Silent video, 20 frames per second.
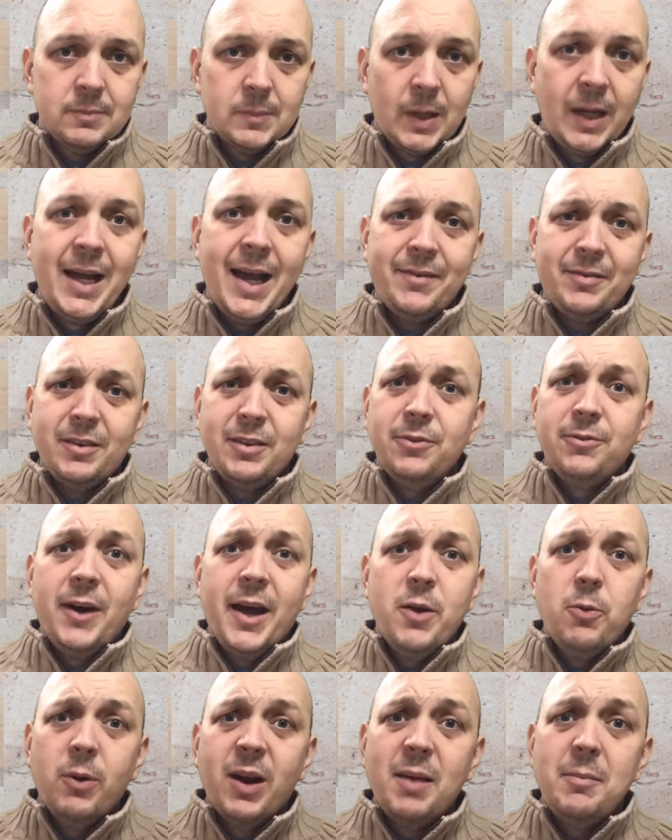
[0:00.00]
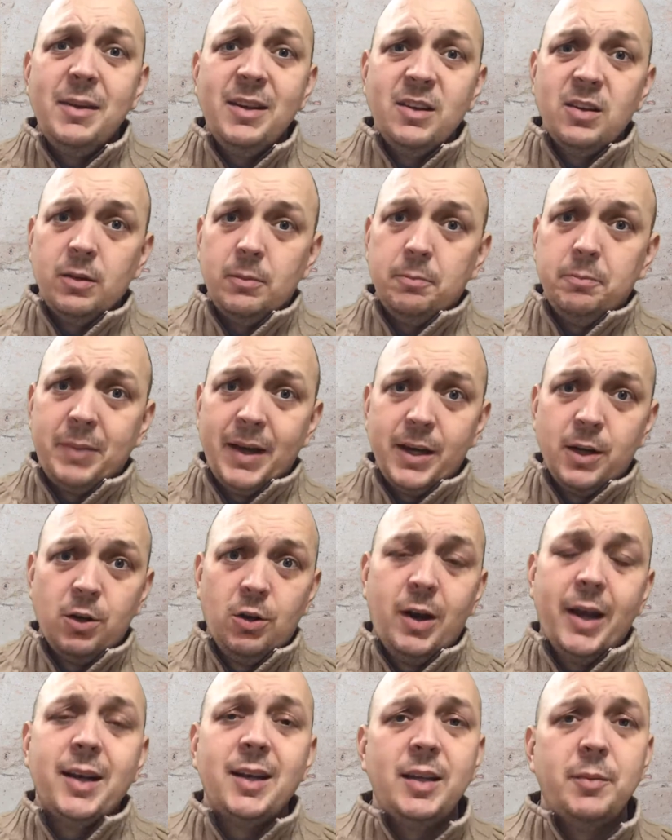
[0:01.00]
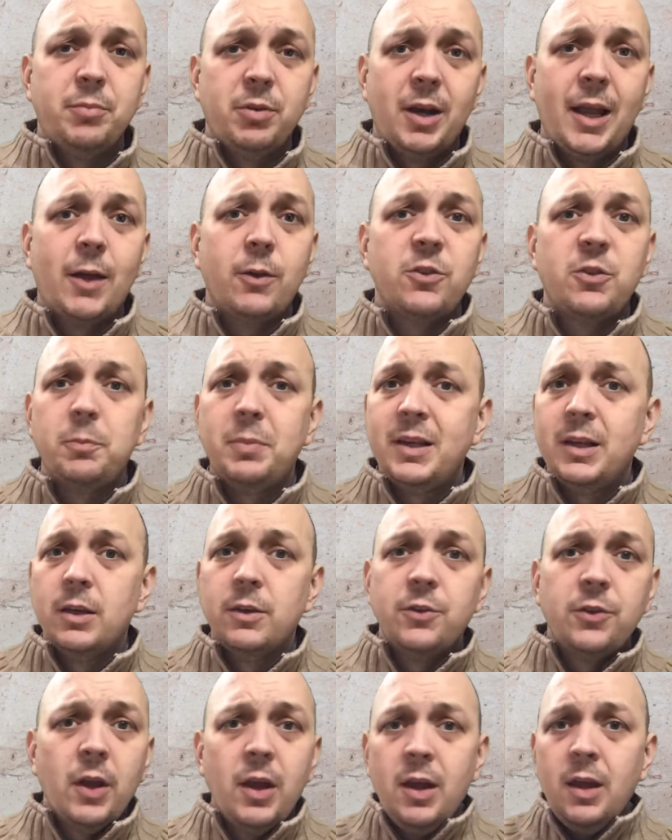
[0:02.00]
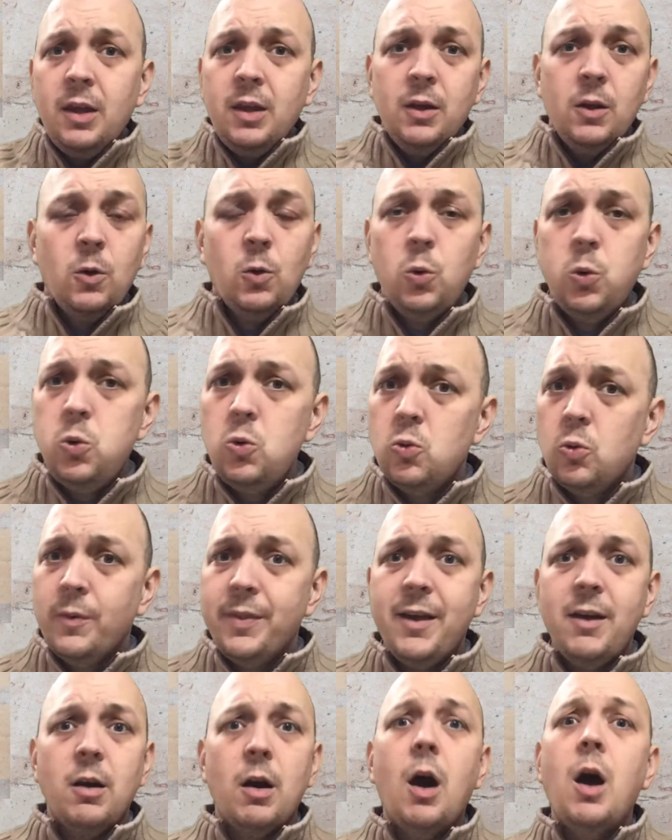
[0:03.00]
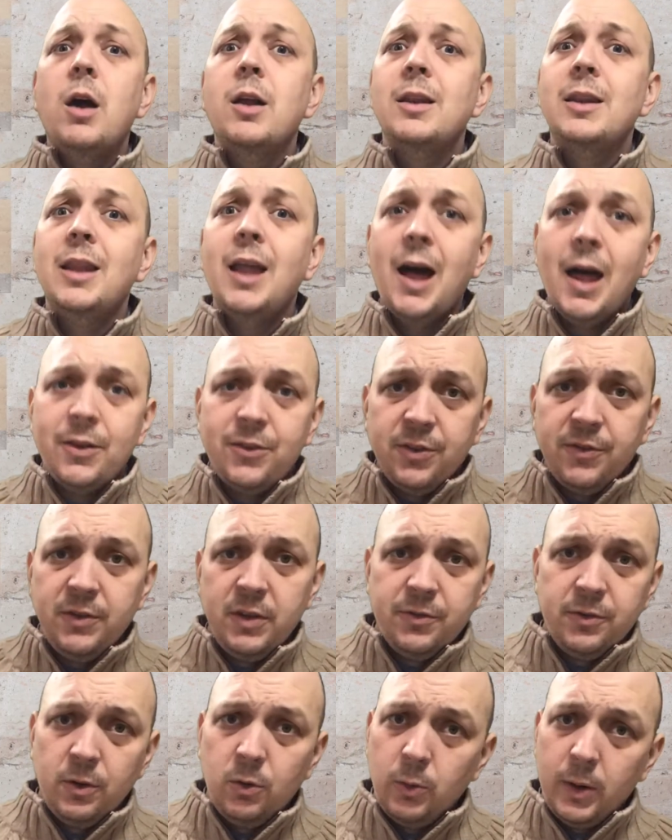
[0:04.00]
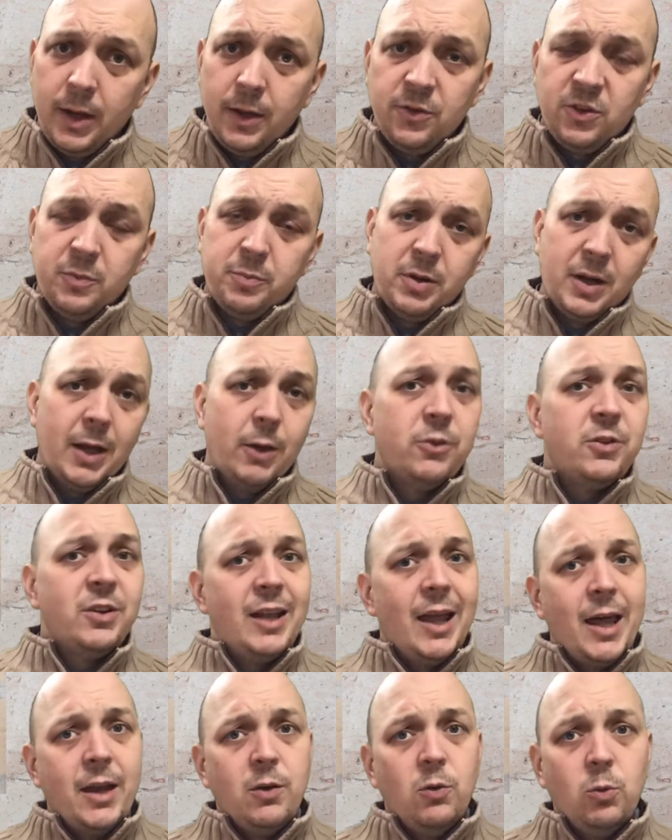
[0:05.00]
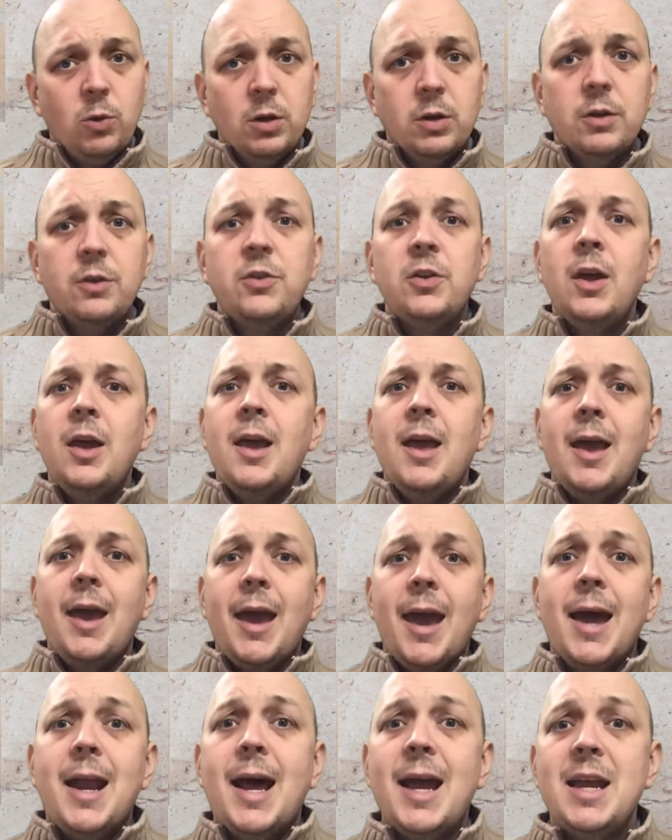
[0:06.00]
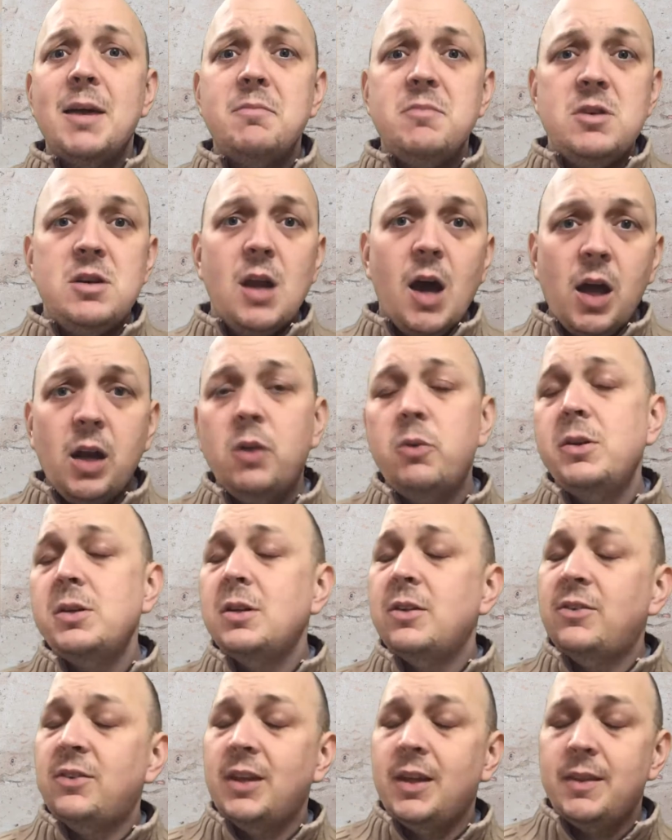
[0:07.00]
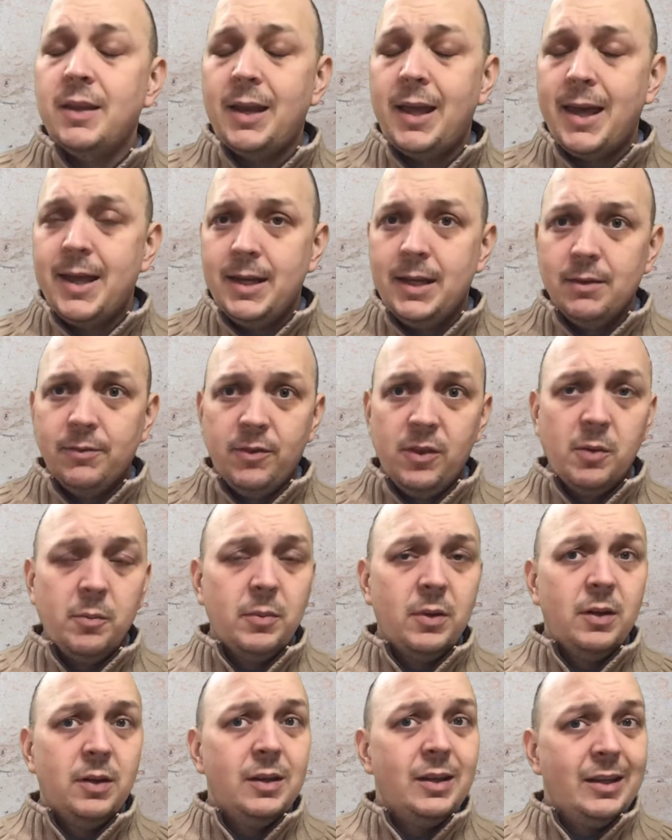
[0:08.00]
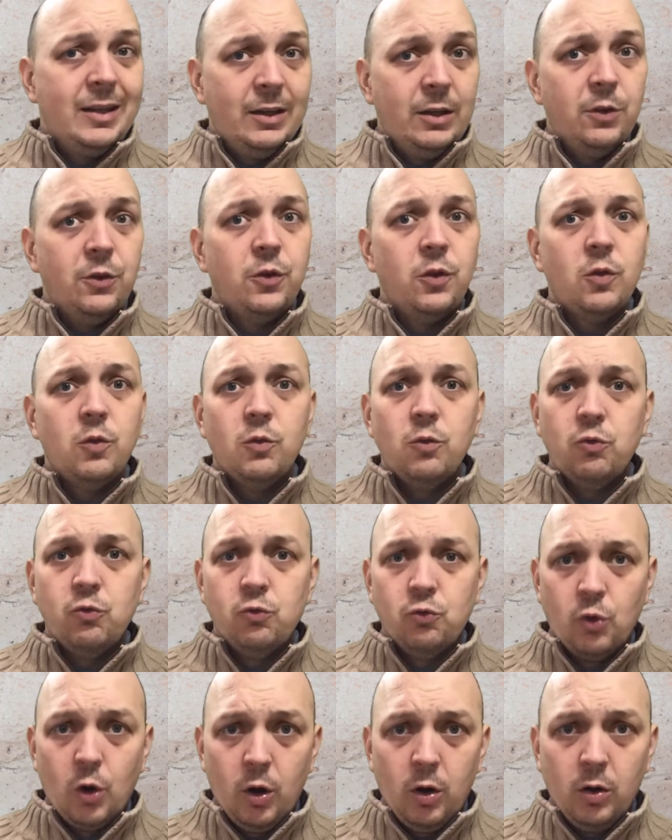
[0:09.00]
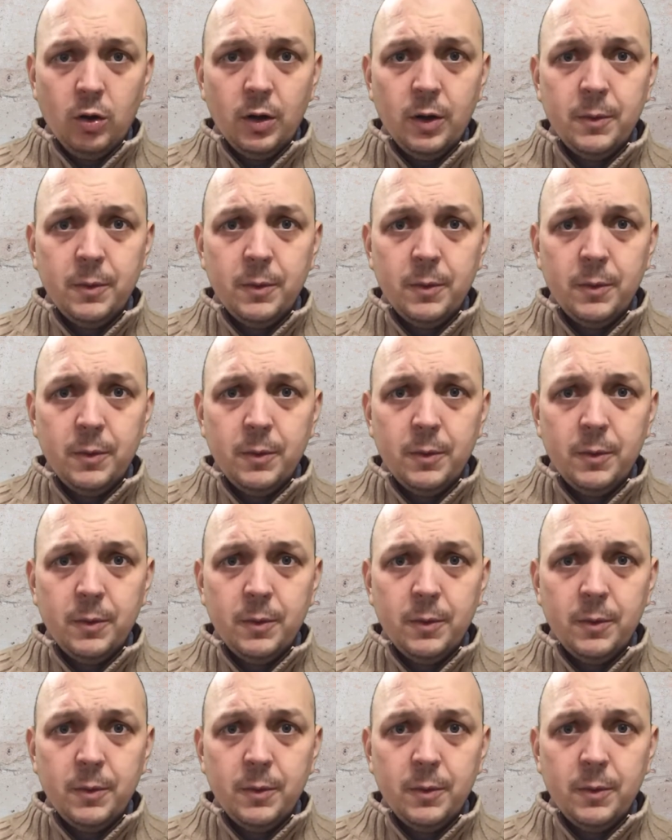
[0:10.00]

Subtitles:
I have to define what I mean by correctly pronounce, because there are lots of different ways to pronounce Latin words, and I am not going to say that any of them is wrong.